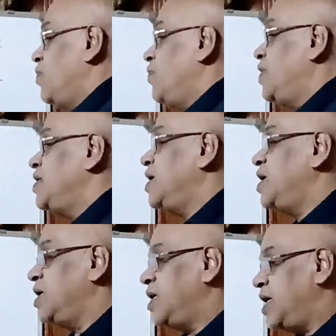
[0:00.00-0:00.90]
When
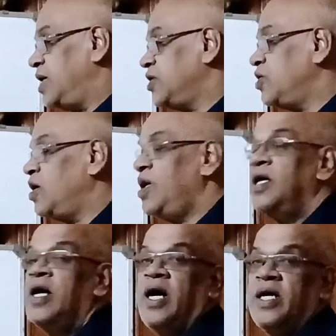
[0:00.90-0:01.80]
the ethanol
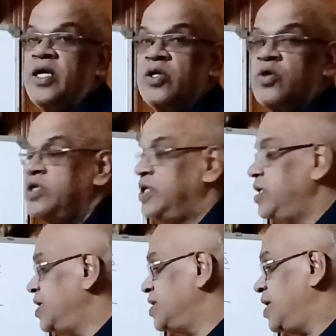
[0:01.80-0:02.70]
undergoes
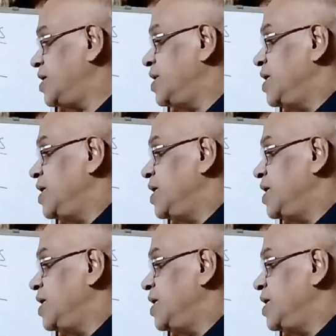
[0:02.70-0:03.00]
reaction,